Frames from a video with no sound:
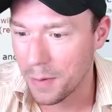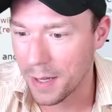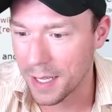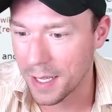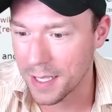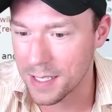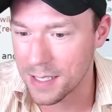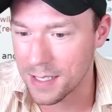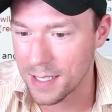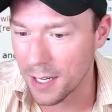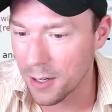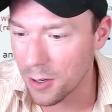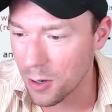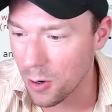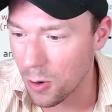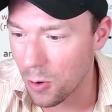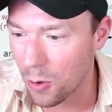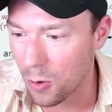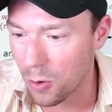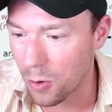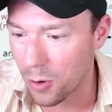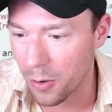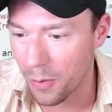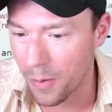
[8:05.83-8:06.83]
We get
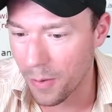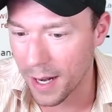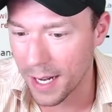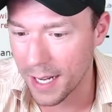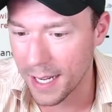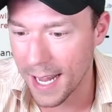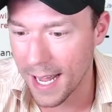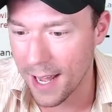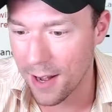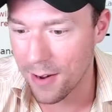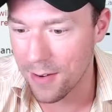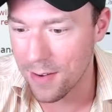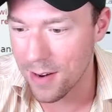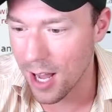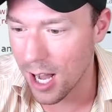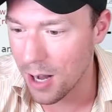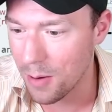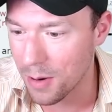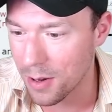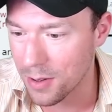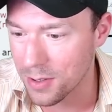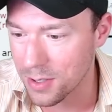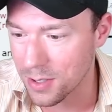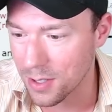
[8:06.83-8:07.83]
Zeraora right now.
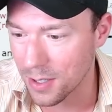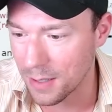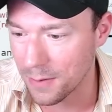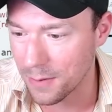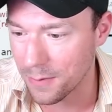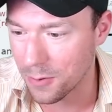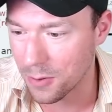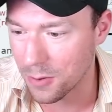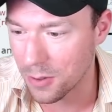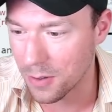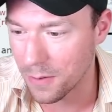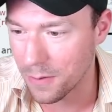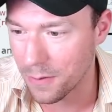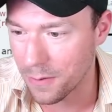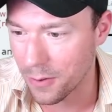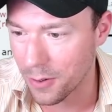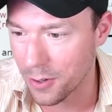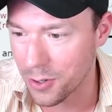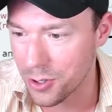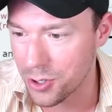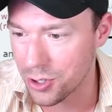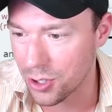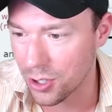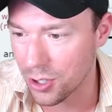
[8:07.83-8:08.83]
Not what I was looking for,
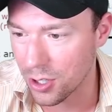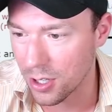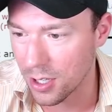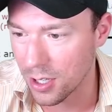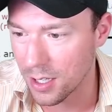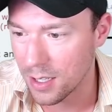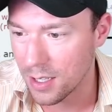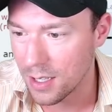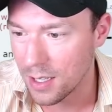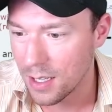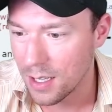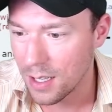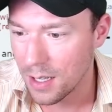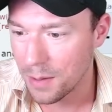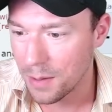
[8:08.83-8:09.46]
for sure.